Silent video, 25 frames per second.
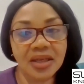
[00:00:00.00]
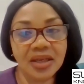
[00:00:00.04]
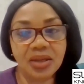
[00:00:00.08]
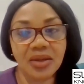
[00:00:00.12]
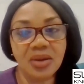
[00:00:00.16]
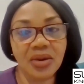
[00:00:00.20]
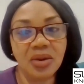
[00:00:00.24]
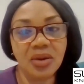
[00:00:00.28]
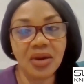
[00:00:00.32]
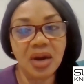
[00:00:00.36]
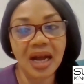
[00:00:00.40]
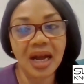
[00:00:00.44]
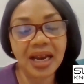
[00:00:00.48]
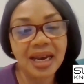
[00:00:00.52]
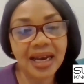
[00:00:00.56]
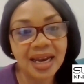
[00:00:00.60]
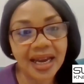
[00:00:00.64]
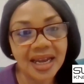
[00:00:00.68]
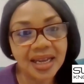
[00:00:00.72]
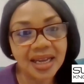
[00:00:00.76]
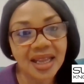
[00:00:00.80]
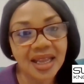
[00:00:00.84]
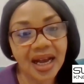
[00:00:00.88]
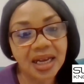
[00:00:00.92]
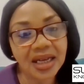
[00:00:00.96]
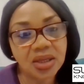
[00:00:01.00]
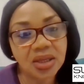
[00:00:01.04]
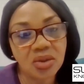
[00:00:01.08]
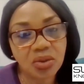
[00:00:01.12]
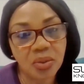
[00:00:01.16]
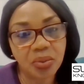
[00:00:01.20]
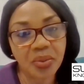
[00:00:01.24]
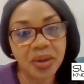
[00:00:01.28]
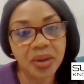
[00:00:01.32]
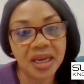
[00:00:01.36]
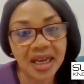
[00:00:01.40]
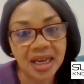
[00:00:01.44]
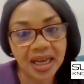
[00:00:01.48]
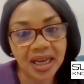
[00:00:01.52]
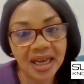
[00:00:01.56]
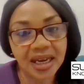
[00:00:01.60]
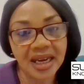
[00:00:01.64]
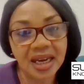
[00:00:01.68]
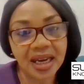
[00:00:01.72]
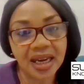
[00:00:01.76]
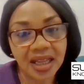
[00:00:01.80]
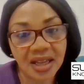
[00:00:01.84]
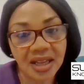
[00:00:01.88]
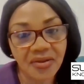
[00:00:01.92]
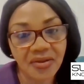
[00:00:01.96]
So let us to be
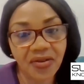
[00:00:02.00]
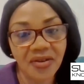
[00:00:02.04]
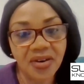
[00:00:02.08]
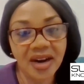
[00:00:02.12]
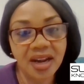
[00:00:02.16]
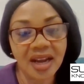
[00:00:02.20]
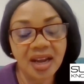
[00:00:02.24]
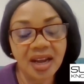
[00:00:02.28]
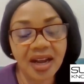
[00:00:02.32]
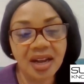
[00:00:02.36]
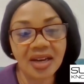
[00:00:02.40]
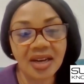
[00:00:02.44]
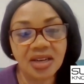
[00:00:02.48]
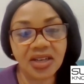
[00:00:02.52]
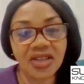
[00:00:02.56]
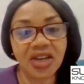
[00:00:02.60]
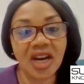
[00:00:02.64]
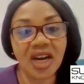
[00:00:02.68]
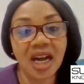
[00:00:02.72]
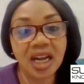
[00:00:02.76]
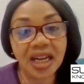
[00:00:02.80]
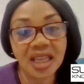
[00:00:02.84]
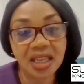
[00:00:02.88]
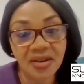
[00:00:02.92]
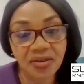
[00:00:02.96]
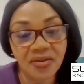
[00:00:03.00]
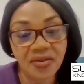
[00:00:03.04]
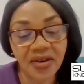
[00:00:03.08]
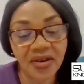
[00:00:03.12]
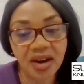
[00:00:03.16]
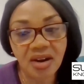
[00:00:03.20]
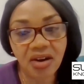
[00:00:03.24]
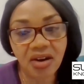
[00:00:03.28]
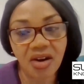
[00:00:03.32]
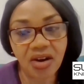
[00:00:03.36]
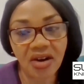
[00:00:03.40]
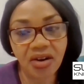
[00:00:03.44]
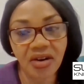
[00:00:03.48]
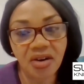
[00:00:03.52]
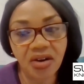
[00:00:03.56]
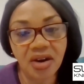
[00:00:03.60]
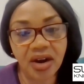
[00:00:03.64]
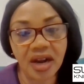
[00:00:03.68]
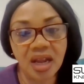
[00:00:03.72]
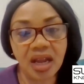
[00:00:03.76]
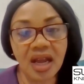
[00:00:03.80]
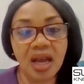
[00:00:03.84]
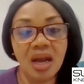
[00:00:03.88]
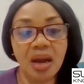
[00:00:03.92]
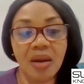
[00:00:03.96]
in a different culture, a different
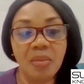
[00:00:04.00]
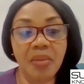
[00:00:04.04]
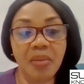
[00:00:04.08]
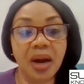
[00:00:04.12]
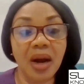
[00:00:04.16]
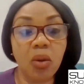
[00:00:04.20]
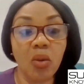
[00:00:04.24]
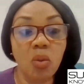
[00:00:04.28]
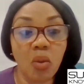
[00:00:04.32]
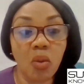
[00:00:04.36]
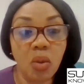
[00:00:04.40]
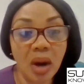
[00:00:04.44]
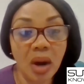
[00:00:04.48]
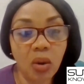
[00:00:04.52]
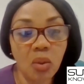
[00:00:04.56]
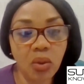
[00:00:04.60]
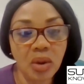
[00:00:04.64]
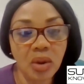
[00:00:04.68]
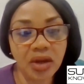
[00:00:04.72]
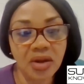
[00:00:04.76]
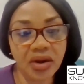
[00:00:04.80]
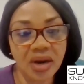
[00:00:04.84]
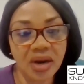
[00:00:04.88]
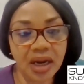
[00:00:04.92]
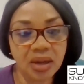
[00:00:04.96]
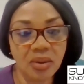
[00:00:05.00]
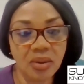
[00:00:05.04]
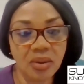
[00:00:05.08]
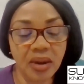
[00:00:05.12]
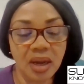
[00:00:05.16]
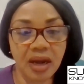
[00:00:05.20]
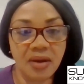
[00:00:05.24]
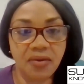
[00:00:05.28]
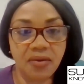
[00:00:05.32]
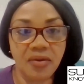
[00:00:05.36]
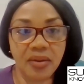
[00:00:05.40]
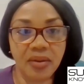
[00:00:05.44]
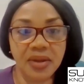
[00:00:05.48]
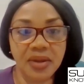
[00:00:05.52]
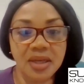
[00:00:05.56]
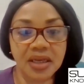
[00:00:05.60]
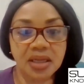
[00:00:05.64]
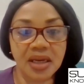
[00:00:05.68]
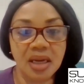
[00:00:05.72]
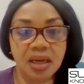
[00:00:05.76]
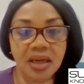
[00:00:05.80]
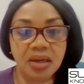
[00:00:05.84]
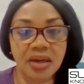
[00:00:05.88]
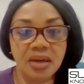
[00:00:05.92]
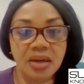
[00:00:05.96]
country, but what we try to get from this
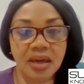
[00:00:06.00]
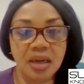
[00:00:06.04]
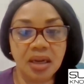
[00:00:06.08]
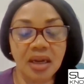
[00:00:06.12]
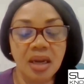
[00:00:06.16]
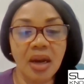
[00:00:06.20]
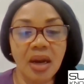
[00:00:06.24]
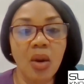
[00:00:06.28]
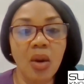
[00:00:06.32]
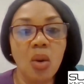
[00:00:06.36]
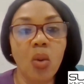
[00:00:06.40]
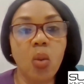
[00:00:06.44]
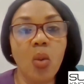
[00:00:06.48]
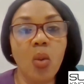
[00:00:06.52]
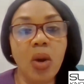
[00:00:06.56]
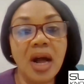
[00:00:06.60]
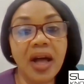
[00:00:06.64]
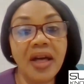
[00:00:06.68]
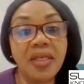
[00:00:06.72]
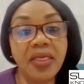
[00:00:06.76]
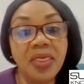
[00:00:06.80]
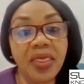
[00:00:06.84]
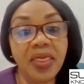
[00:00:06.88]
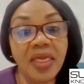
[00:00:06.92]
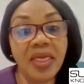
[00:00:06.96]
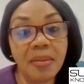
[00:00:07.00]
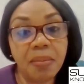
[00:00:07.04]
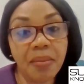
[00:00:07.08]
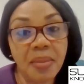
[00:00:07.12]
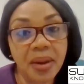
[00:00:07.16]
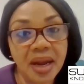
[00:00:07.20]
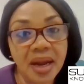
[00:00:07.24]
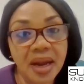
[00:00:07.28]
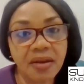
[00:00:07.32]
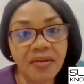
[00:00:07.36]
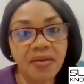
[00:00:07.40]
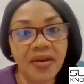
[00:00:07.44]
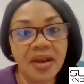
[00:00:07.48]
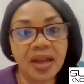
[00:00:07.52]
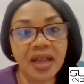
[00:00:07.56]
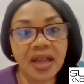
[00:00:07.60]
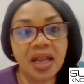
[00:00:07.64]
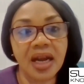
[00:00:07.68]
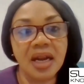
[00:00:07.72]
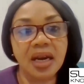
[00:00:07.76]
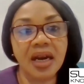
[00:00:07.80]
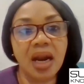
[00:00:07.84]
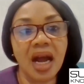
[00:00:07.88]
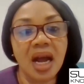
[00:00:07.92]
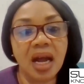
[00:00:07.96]
country, what the benefit
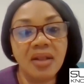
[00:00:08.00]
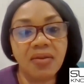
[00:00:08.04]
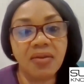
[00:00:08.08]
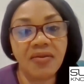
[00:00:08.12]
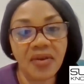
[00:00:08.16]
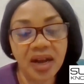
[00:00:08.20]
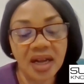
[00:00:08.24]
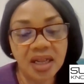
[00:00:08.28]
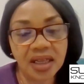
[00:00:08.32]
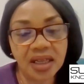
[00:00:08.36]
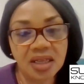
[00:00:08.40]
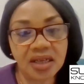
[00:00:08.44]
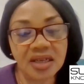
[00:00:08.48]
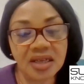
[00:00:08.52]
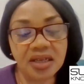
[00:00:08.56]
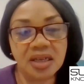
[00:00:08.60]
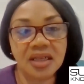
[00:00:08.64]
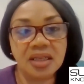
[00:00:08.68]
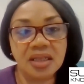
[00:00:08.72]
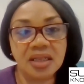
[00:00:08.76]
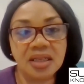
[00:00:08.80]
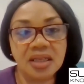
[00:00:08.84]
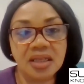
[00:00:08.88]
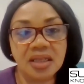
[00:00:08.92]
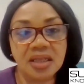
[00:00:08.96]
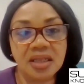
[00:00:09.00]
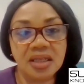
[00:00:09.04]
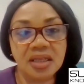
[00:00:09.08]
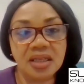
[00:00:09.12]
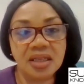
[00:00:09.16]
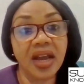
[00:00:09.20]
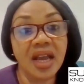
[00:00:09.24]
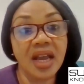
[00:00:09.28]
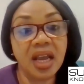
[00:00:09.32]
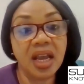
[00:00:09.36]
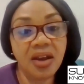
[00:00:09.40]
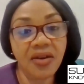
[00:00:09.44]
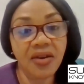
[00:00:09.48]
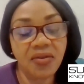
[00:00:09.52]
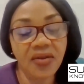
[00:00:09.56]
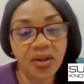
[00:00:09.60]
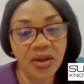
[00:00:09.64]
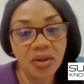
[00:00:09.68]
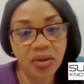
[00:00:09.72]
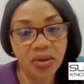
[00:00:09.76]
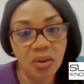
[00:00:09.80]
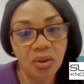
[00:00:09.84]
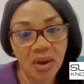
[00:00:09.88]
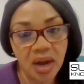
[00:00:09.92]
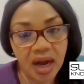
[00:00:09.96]
and advantages that they're
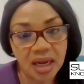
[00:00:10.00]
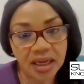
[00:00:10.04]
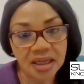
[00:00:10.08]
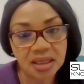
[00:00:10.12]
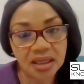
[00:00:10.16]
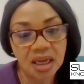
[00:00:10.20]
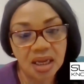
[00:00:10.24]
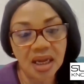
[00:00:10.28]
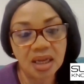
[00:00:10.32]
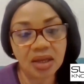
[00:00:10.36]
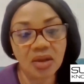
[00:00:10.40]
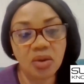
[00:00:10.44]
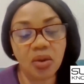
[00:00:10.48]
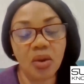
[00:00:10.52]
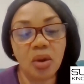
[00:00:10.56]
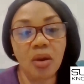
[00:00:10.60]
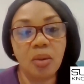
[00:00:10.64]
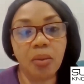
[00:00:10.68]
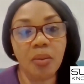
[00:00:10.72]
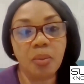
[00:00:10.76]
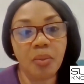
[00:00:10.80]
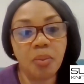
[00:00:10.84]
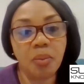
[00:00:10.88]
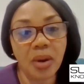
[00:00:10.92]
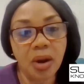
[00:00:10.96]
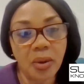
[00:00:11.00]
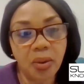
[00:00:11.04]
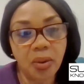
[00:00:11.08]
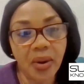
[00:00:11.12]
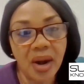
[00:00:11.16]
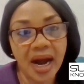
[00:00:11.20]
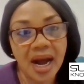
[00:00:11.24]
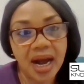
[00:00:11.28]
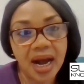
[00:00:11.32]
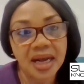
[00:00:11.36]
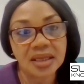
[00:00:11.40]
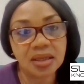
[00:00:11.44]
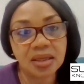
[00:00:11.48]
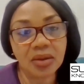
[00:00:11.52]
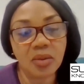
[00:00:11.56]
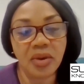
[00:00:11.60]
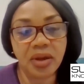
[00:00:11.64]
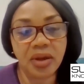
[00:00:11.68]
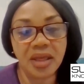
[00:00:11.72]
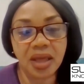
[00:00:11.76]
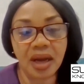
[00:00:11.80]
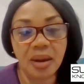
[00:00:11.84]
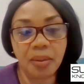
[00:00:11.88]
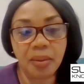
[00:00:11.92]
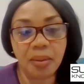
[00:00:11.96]
giving to us to empower us,
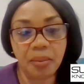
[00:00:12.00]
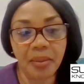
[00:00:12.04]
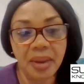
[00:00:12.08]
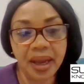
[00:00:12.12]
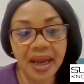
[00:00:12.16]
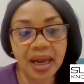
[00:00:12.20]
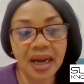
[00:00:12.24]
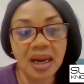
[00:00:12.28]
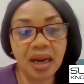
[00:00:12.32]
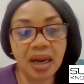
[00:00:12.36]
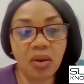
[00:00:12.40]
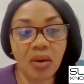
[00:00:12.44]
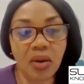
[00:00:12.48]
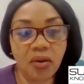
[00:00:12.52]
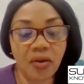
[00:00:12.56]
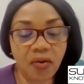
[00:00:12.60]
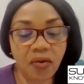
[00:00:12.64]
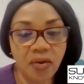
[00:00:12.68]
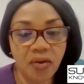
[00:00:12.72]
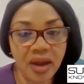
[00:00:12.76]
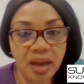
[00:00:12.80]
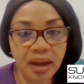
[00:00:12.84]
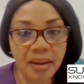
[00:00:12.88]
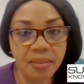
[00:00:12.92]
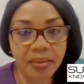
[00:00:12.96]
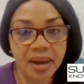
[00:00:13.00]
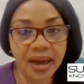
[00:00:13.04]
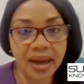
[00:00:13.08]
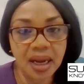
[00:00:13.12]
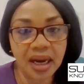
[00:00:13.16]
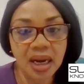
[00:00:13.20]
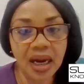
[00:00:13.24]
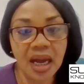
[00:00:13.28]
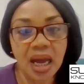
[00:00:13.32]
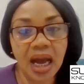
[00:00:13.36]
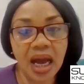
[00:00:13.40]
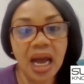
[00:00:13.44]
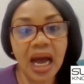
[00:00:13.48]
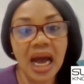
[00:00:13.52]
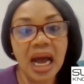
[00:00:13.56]
whether male or female,